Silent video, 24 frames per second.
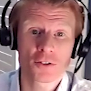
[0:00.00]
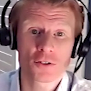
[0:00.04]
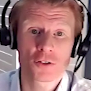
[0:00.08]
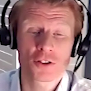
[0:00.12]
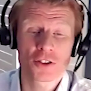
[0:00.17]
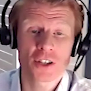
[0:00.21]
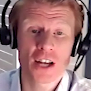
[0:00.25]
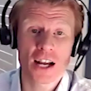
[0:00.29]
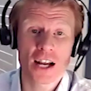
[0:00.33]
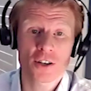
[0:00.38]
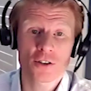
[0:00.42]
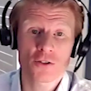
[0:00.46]

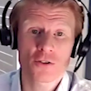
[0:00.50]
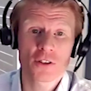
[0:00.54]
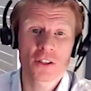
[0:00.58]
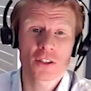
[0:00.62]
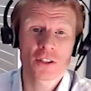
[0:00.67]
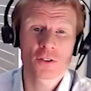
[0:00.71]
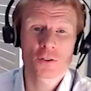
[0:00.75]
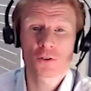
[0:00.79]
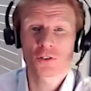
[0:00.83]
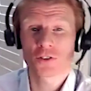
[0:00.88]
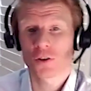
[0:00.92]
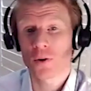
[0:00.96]
trajectory
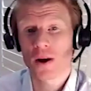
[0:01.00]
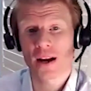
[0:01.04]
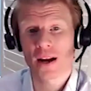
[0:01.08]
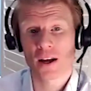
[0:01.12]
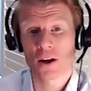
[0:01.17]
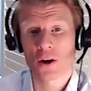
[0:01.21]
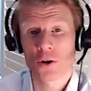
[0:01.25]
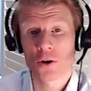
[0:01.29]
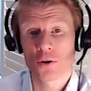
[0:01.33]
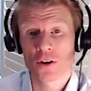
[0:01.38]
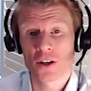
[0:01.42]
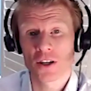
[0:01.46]
is also
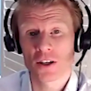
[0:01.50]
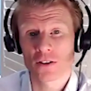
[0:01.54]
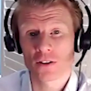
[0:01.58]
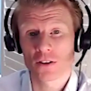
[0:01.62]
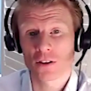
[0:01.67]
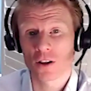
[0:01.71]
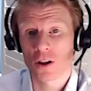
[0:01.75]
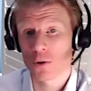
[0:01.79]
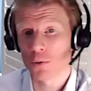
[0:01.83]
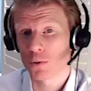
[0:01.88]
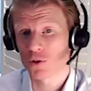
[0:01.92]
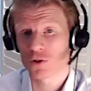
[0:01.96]
echoed in
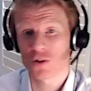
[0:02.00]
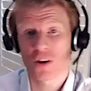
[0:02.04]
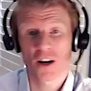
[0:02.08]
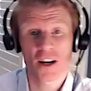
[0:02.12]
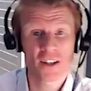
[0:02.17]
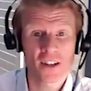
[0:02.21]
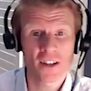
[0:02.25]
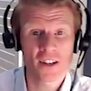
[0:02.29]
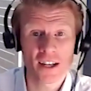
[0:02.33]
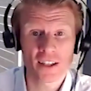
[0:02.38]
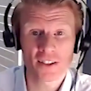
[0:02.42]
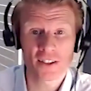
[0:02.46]
global
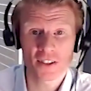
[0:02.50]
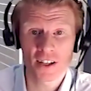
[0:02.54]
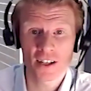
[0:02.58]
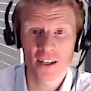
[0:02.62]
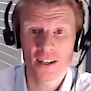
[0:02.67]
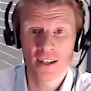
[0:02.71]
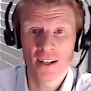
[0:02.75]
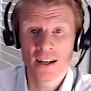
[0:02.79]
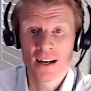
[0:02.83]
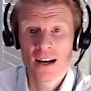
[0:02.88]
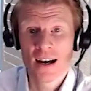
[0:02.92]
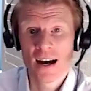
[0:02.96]
trade
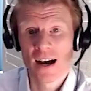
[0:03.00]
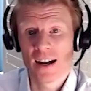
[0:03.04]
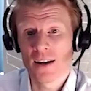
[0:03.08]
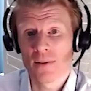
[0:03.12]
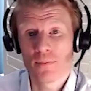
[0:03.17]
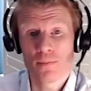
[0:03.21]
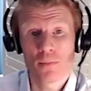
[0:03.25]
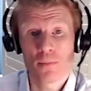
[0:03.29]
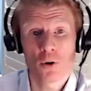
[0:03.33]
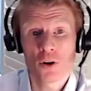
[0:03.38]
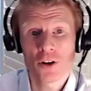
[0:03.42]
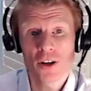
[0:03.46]
data and
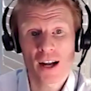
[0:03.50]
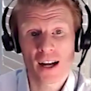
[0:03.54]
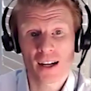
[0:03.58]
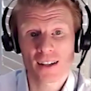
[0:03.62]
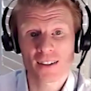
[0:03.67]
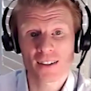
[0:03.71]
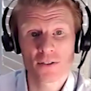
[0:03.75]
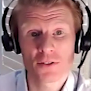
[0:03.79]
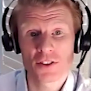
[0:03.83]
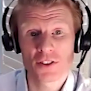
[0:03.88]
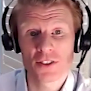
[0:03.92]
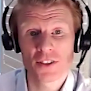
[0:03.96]
in buoyant
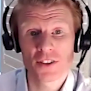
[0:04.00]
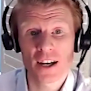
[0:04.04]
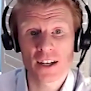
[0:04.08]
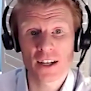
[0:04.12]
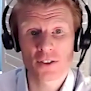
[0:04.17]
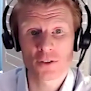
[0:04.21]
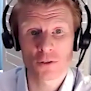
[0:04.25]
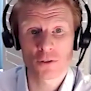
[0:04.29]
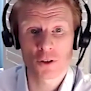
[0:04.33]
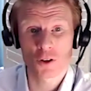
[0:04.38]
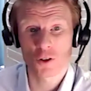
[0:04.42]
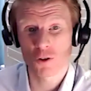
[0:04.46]
activity
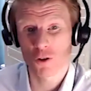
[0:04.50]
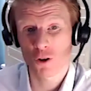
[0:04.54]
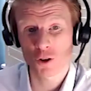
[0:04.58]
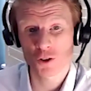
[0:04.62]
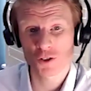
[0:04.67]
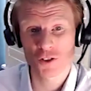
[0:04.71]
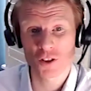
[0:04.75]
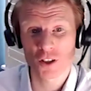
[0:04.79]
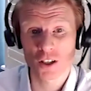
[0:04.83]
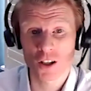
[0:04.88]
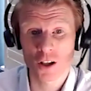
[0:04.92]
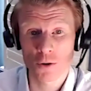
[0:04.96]
data
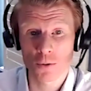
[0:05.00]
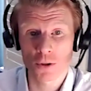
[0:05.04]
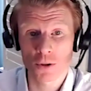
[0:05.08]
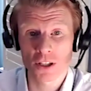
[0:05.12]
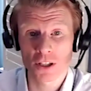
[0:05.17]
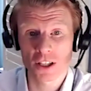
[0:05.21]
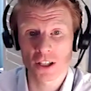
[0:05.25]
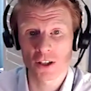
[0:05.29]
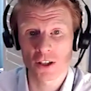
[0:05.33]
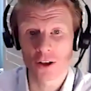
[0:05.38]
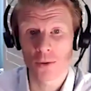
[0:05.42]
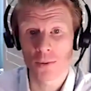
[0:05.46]
across the global
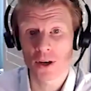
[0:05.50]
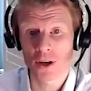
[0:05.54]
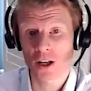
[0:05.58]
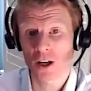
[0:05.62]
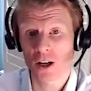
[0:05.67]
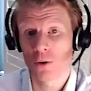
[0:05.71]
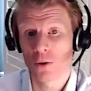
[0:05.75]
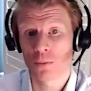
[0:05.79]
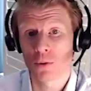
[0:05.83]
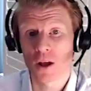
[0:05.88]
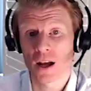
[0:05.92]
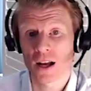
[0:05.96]
economic
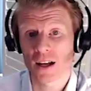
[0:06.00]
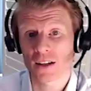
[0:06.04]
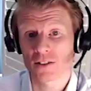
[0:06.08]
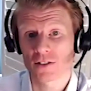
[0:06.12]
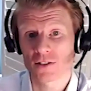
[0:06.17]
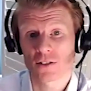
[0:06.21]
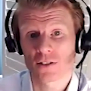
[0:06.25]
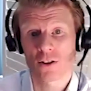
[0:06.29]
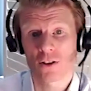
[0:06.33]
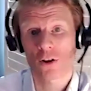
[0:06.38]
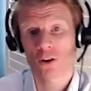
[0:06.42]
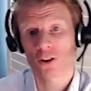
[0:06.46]
complex
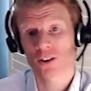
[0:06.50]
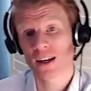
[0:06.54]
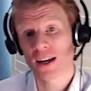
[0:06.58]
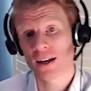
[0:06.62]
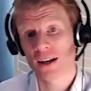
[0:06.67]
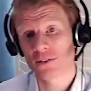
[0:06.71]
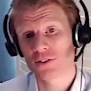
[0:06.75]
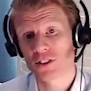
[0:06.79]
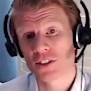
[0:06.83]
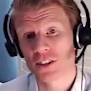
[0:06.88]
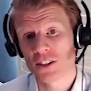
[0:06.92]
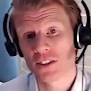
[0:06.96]
as
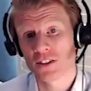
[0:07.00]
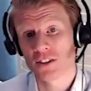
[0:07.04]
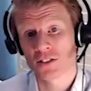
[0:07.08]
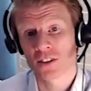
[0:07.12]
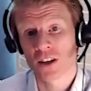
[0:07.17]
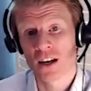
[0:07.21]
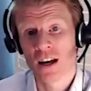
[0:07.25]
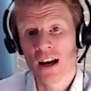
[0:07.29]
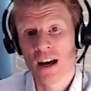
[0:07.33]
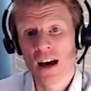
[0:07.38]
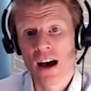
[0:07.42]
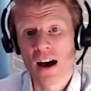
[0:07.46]
lockdowns ease
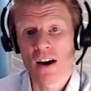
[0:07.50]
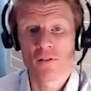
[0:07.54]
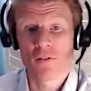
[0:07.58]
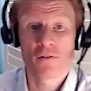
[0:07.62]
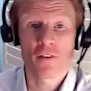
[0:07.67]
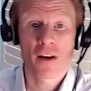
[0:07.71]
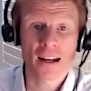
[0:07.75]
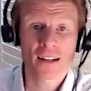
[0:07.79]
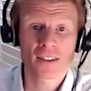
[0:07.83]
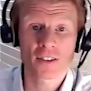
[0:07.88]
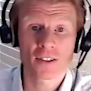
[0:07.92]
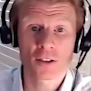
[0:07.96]
and
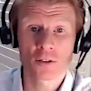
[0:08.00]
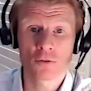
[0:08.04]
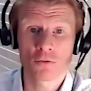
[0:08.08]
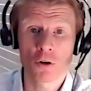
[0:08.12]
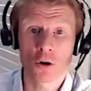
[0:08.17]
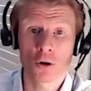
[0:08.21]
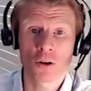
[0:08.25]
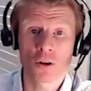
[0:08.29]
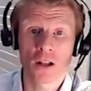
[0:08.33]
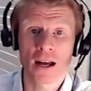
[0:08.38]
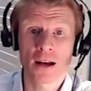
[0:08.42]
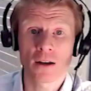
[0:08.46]
vaccine
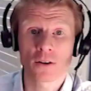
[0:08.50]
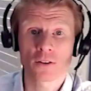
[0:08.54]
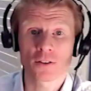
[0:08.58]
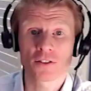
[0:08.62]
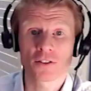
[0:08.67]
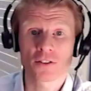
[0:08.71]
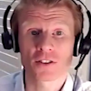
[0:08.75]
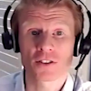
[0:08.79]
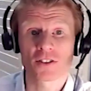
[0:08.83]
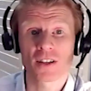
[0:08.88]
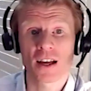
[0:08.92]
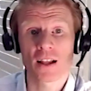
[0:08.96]
rollouts
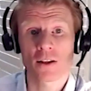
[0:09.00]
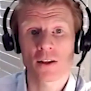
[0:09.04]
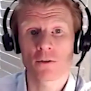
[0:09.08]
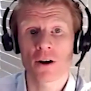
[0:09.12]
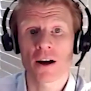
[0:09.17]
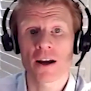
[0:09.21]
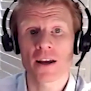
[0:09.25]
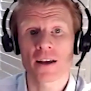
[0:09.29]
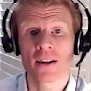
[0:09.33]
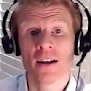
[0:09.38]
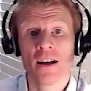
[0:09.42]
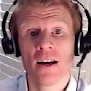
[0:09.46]

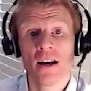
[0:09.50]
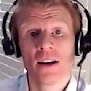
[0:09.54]
accelerate.